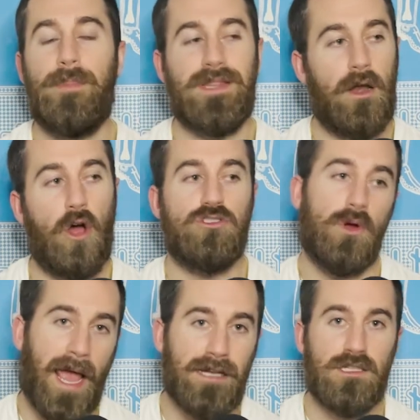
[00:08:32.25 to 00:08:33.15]
but then also
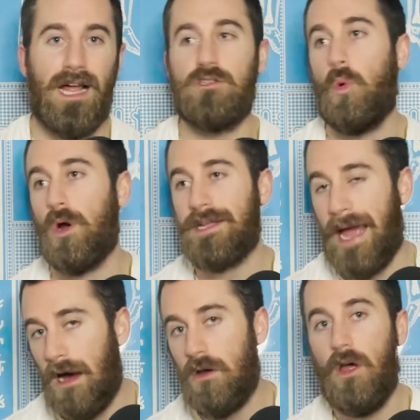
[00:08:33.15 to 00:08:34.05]
cancel out the
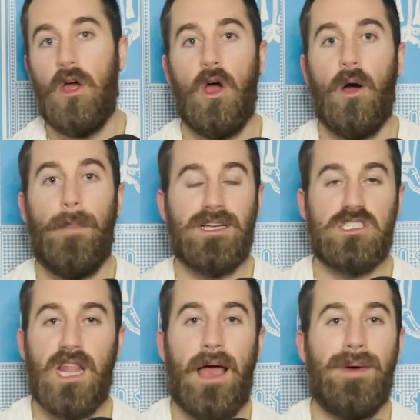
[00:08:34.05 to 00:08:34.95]
workout by
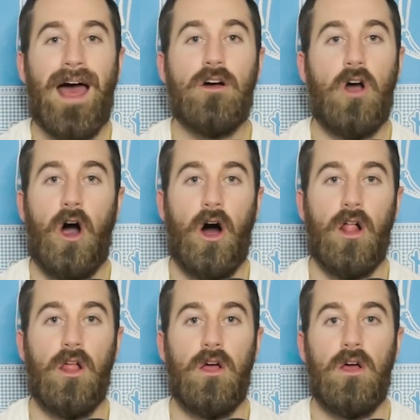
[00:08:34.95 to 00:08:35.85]
slamming alcohol